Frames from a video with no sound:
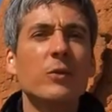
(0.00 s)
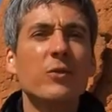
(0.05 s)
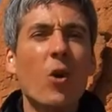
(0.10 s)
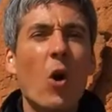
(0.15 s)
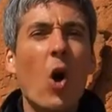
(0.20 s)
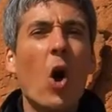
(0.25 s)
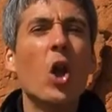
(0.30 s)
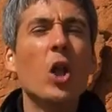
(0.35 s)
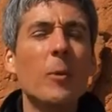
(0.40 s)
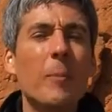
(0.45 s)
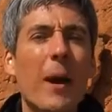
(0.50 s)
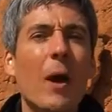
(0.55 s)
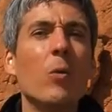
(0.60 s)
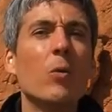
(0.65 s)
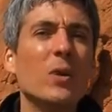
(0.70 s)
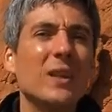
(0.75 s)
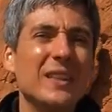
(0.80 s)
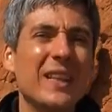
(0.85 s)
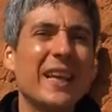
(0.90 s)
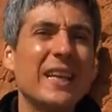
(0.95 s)
It's all about
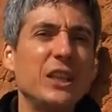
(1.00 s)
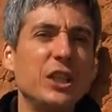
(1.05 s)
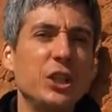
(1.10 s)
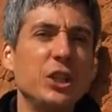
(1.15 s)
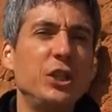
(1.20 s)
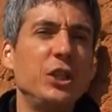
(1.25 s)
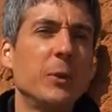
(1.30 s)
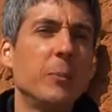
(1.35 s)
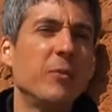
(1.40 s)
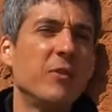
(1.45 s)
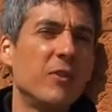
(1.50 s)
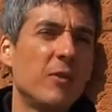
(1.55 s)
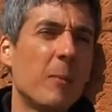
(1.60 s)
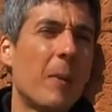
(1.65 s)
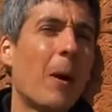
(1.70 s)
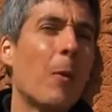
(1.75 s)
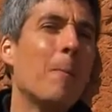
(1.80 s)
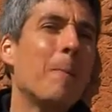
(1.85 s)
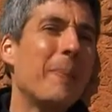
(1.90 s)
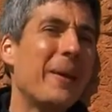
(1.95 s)
relationships. It's
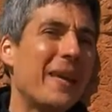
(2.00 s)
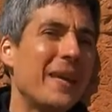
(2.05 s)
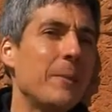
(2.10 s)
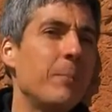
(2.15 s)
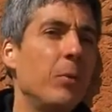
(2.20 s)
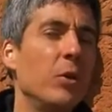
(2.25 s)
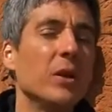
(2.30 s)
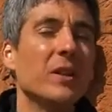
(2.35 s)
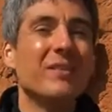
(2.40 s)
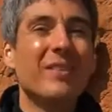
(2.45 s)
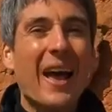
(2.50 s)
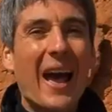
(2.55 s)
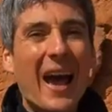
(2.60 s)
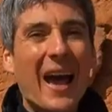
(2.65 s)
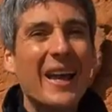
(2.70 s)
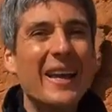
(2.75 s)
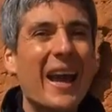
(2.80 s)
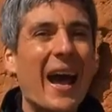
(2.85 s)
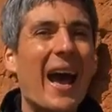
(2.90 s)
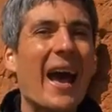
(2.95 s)
about people. It's
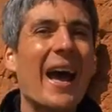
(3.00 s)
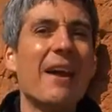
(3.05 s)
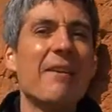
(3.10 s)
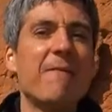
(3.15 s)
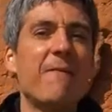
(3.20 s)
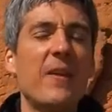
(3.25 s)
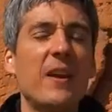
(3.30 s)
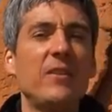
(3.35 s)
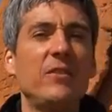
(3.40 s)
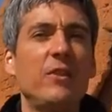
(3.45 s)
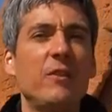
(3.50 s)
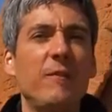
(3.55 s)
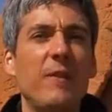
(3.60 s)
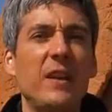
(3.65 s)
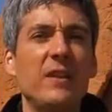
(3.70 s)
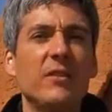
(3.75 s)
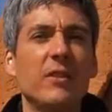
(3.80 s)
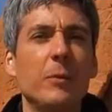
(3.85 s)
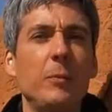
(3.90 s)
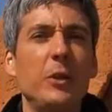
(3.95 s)
eye-to-eye,
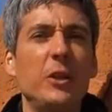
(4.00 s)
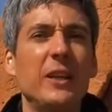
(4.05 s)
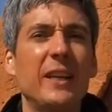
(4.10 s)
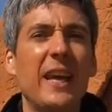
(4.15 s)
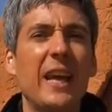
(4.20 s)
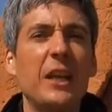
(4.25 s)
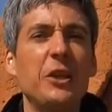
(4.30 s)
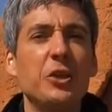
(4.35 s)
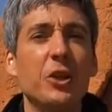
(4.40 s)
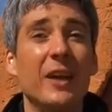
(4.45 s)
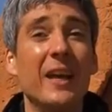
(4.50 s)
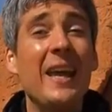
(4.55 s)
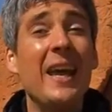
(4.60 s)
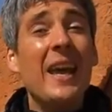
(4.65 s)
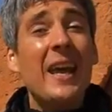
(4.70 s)
face-to-face communication.